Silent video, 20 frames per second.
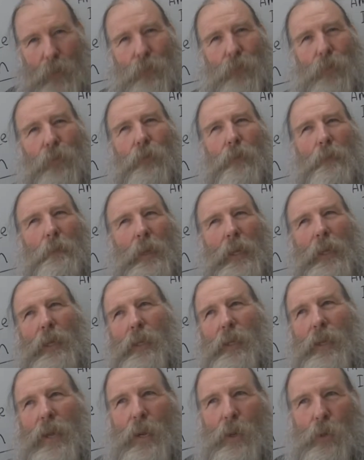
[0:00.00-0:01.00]
if you want to make
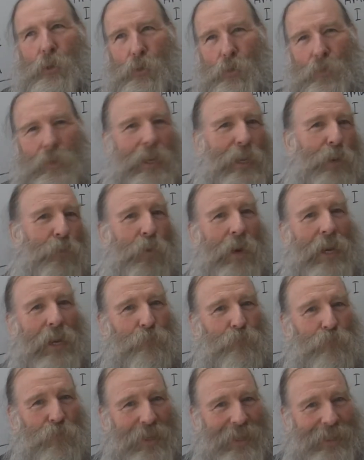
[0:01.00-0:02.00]
it look any way
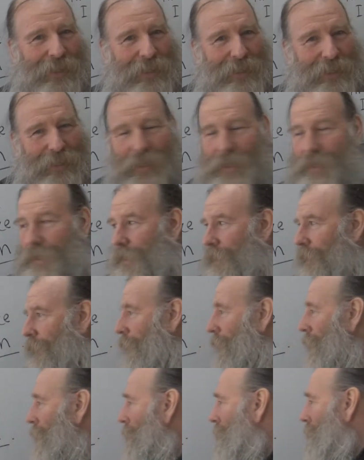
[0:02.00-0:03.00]
realistic,
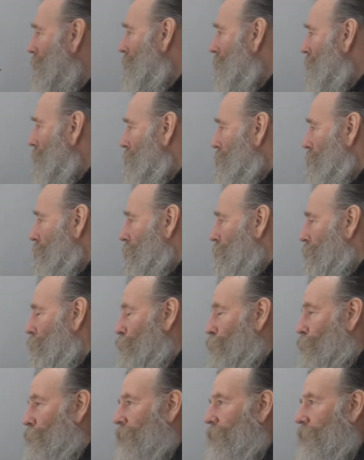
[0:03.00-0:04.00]
you're going to have to do
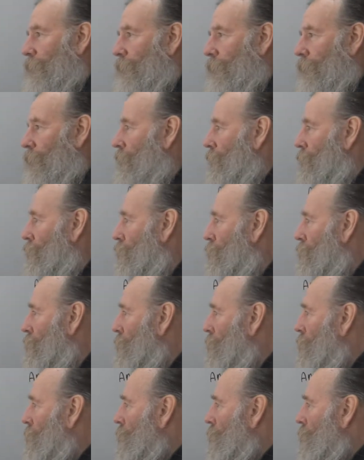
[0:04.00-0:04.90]
some research.